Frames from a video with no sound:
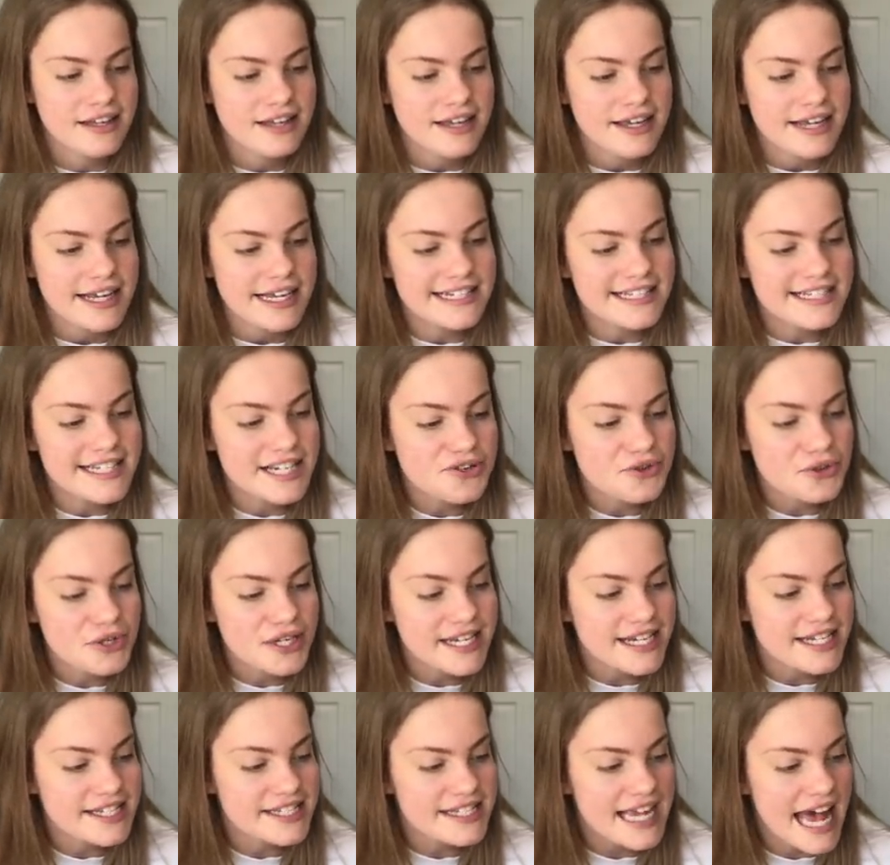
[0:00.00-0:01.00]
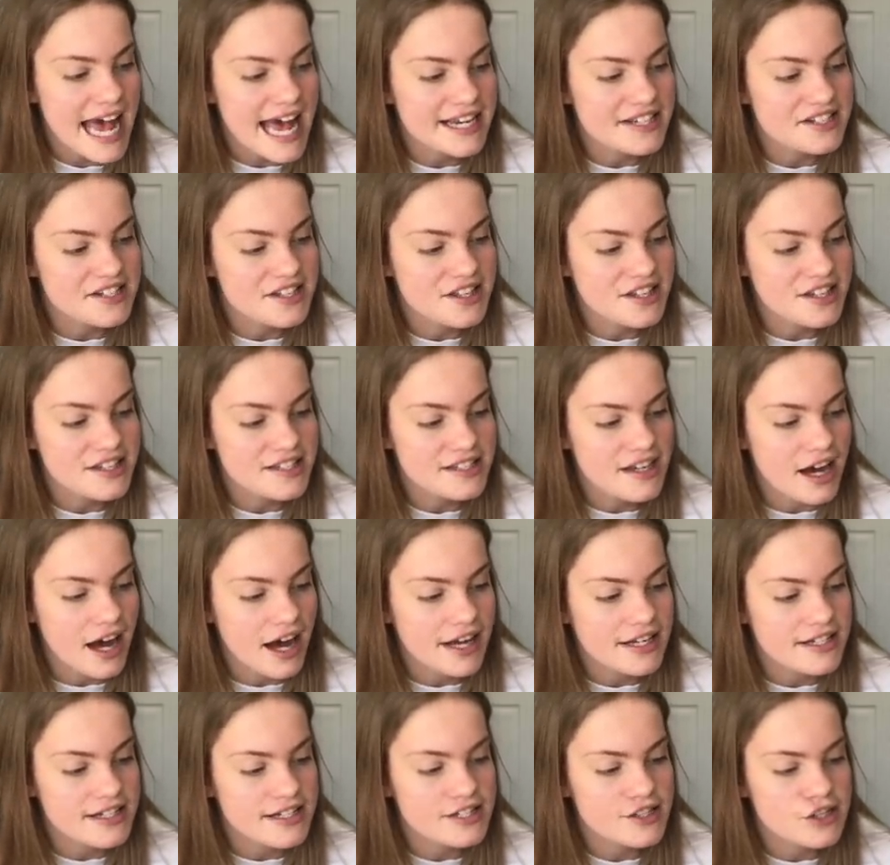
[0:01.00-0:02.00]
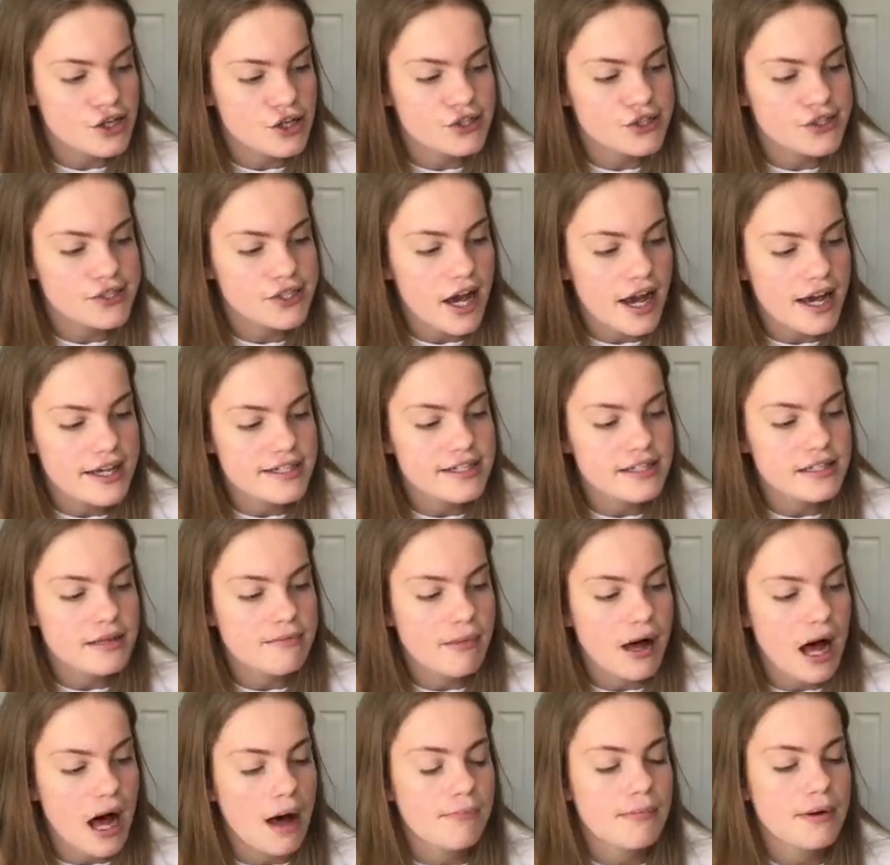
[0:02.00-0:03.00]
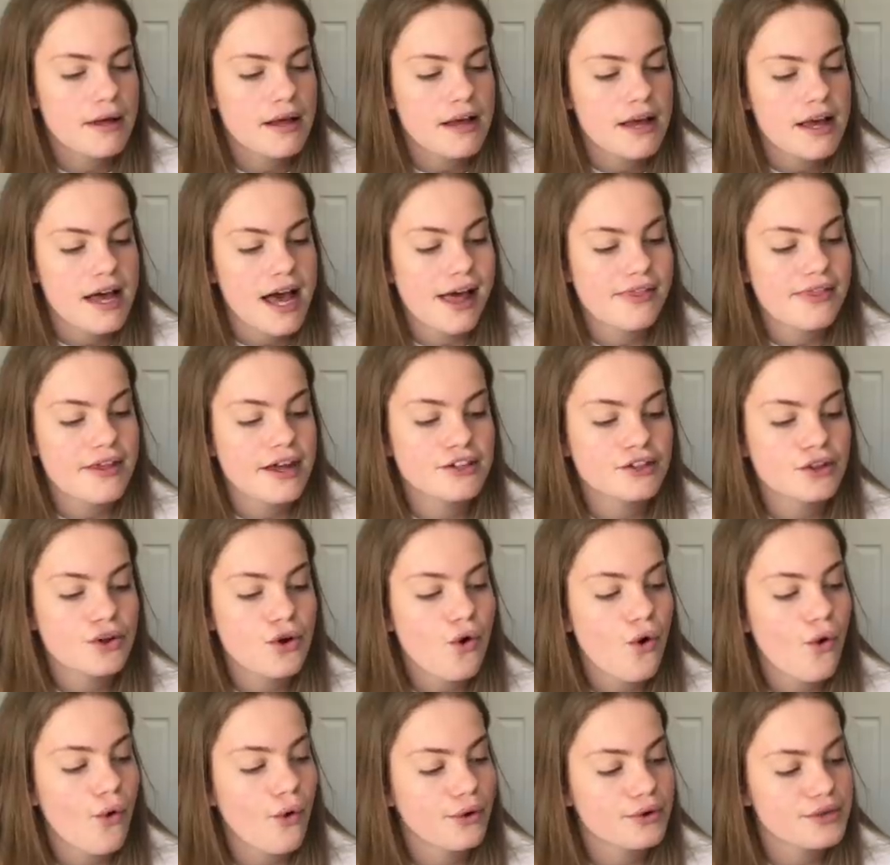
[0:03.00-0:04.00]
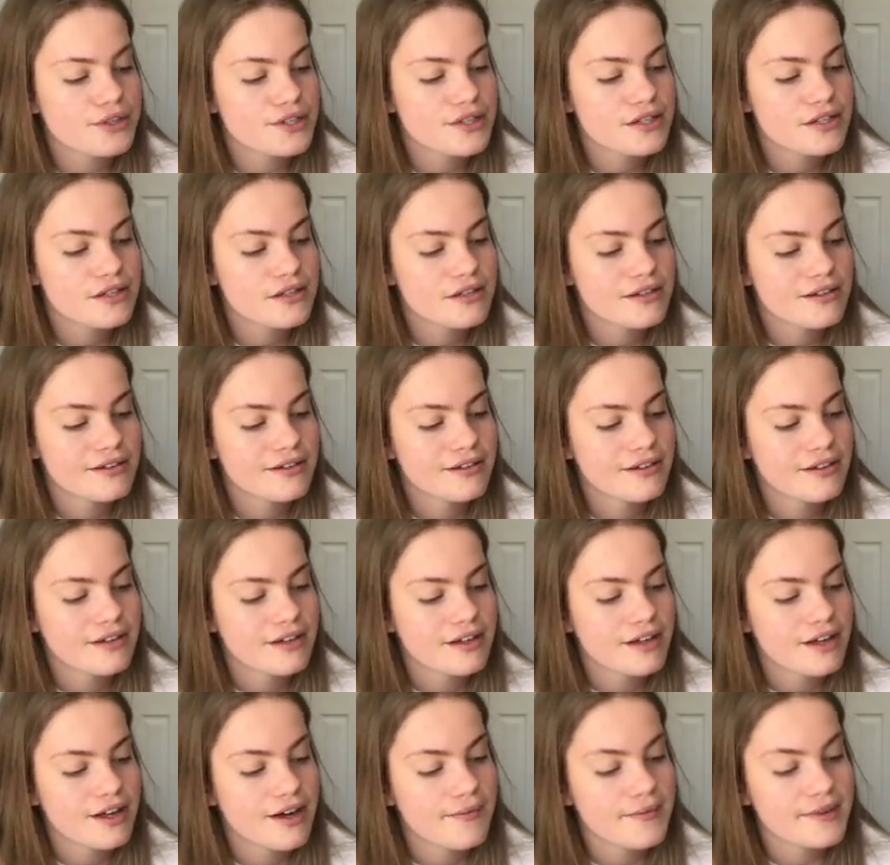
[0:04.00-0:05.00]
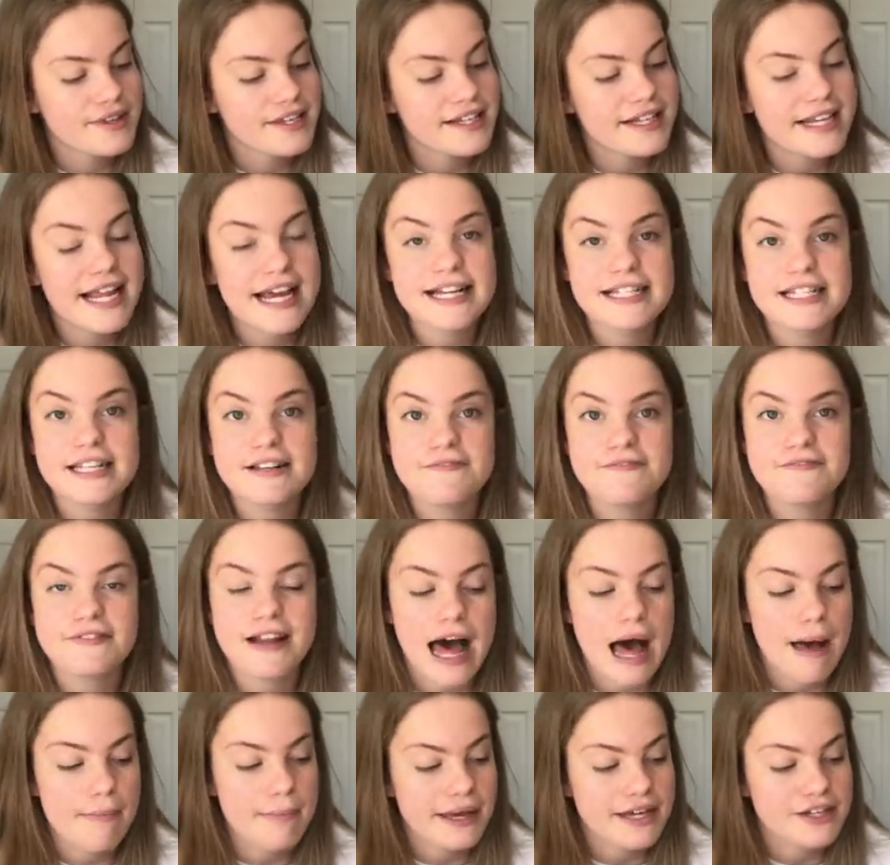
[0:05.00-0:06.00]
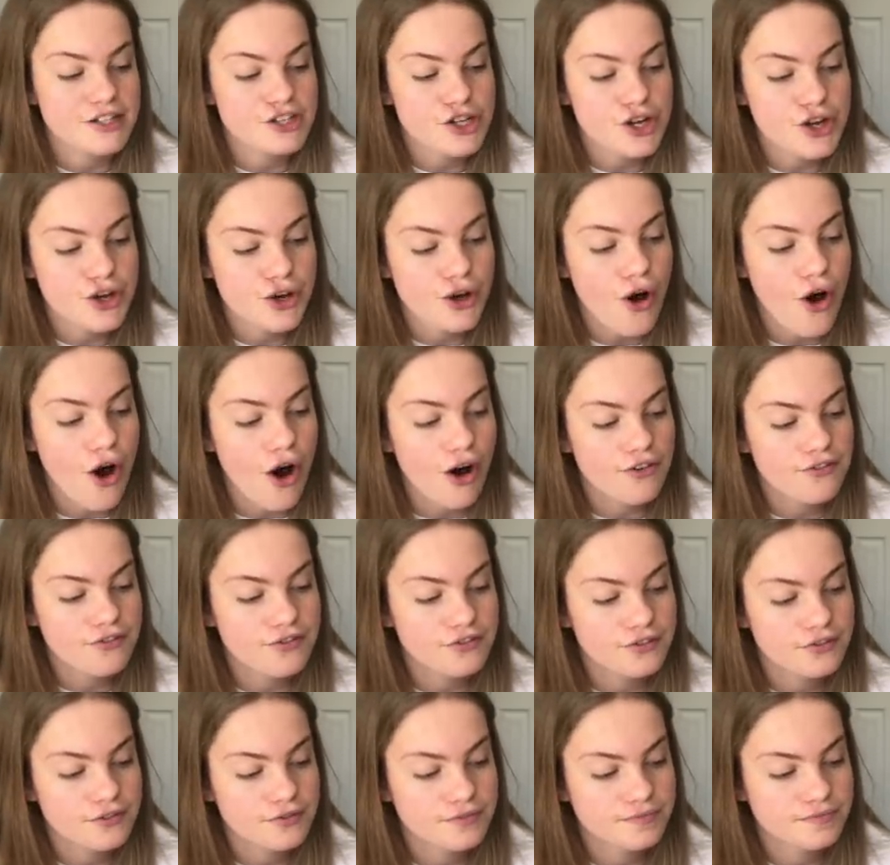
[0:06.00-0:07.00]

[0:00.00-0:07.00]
It tilted its head to the side as though sizing them up, and then cawed. With a lazy flap, it took off.